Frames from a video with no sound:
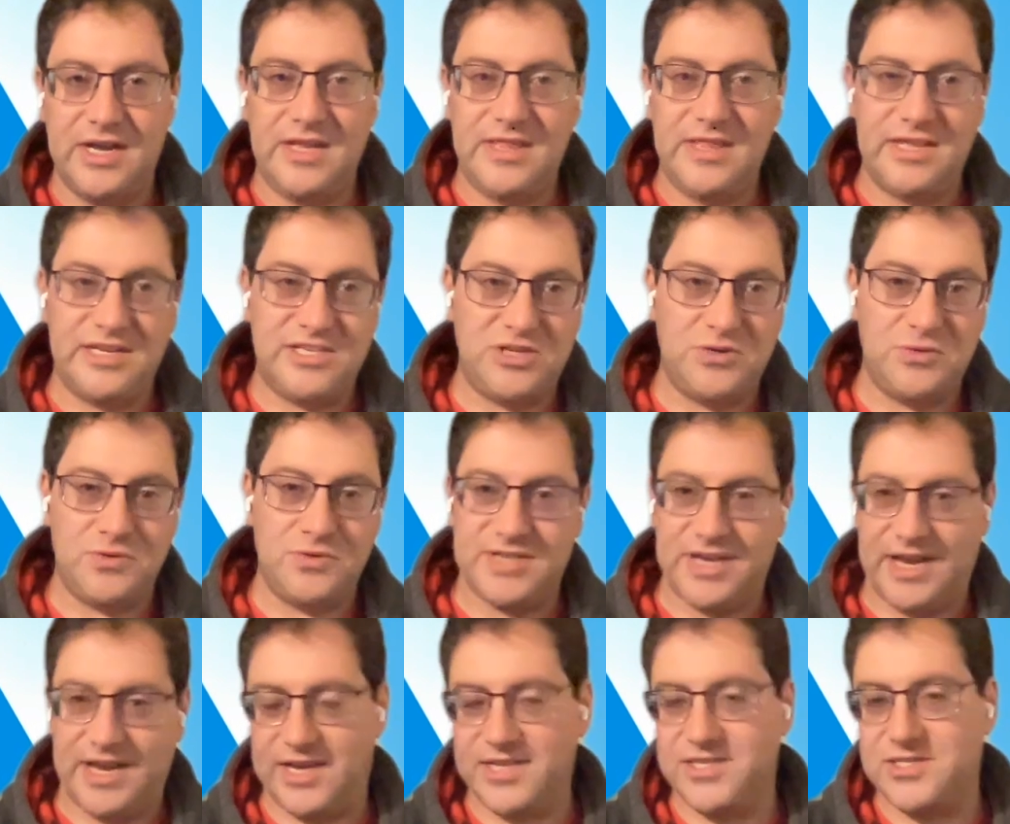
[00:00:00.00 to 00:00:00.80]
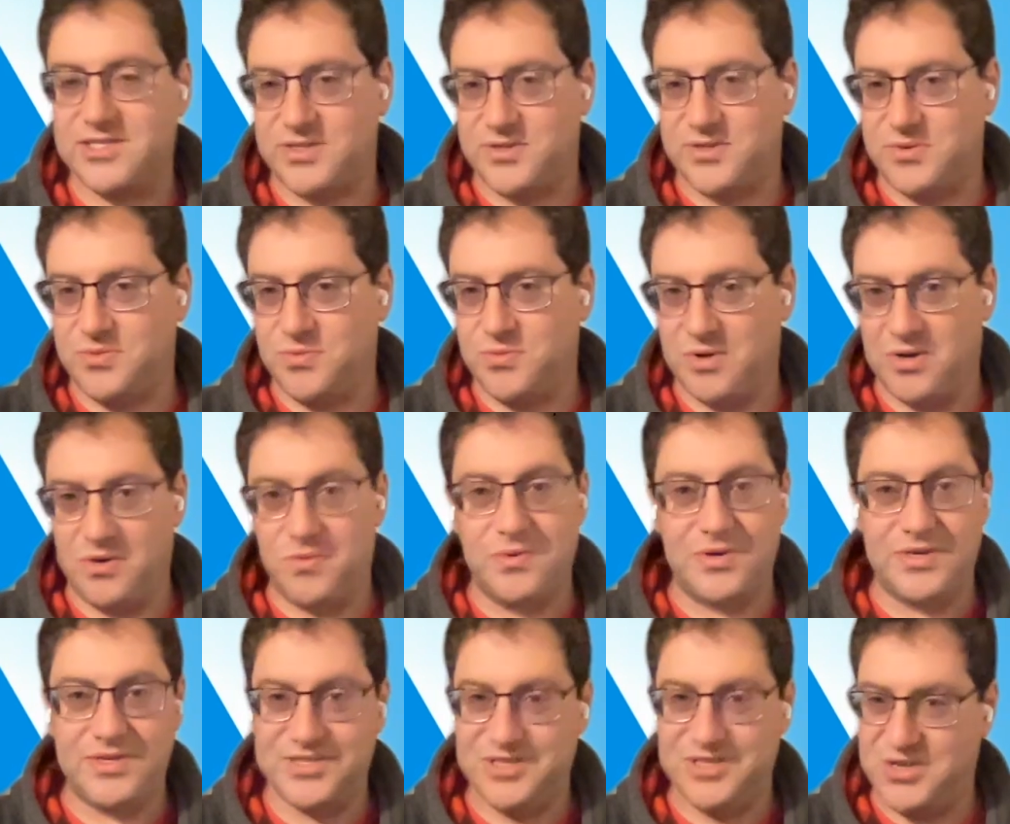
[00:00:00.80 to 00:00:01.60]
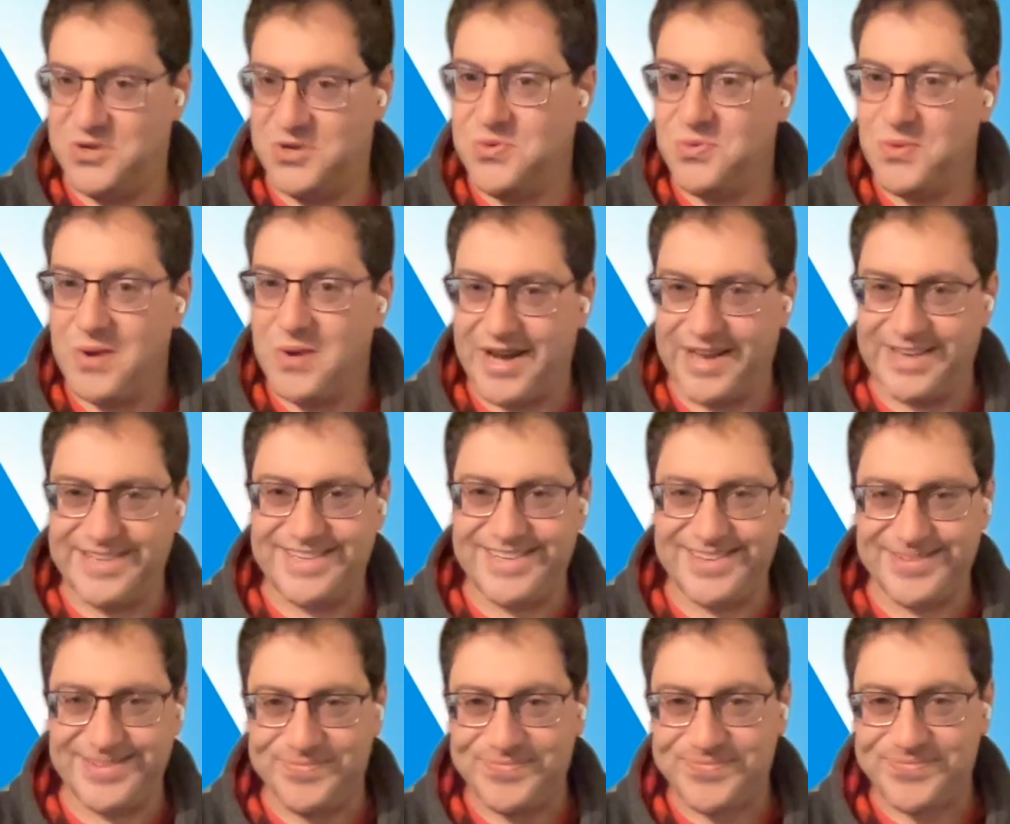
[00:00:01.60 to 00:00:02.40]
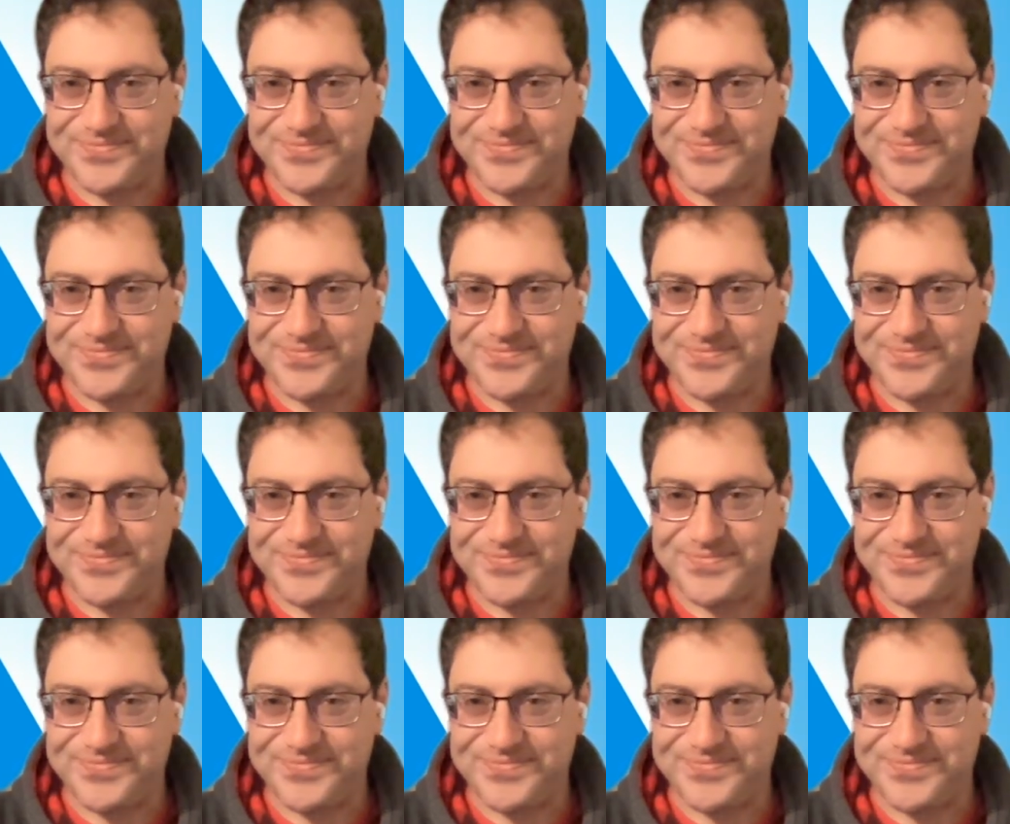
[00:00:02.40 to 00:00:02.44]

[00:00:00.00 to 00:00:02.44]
that she was asked well what do you want